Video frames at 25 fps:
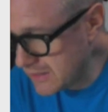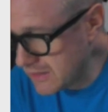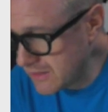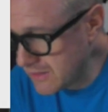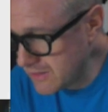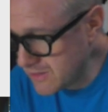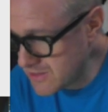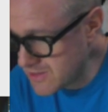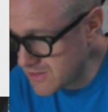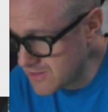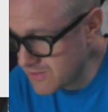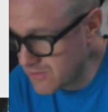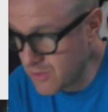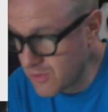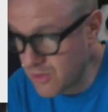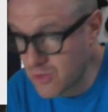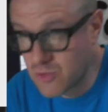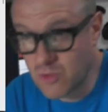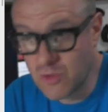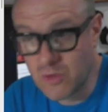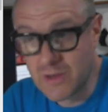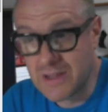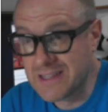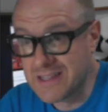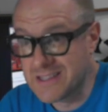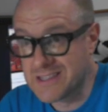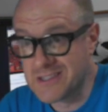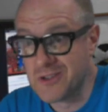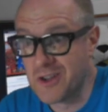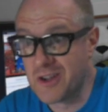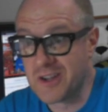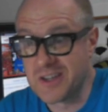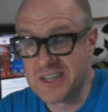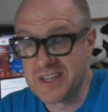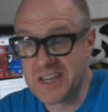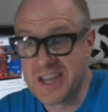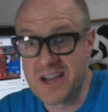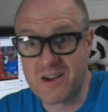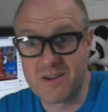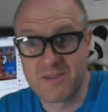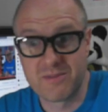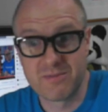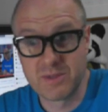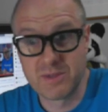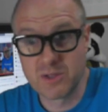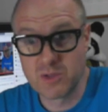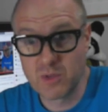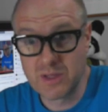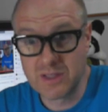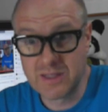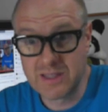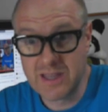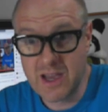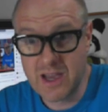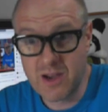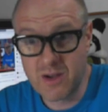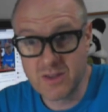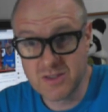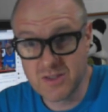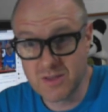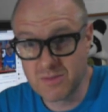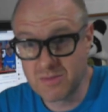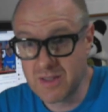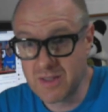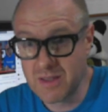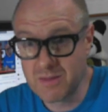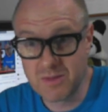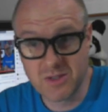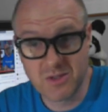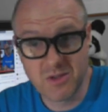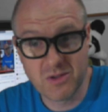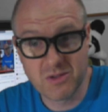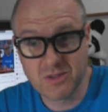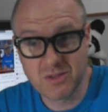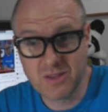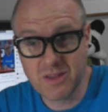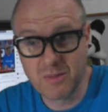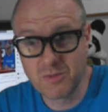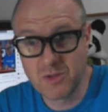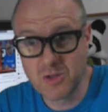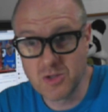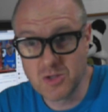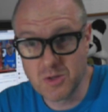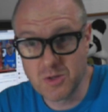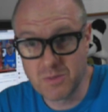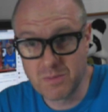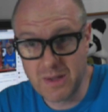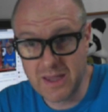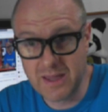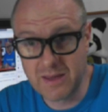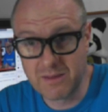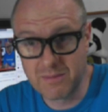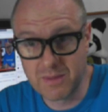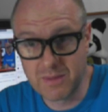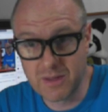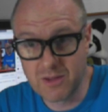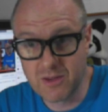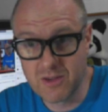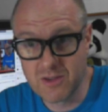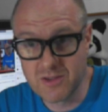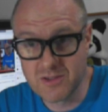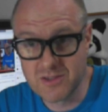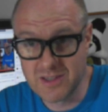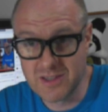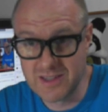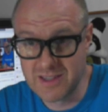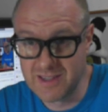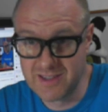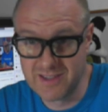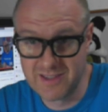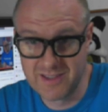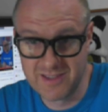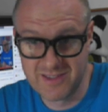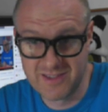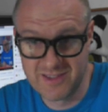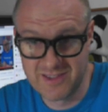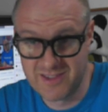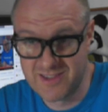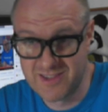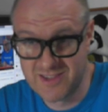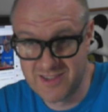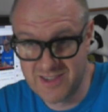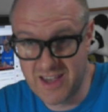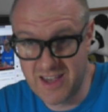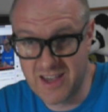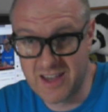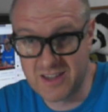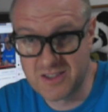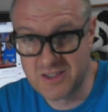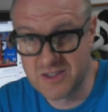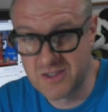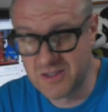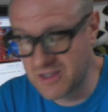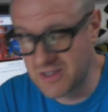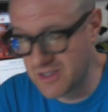And this is very true. It's not now. Between now and September, don't come to Japan, because it sucks.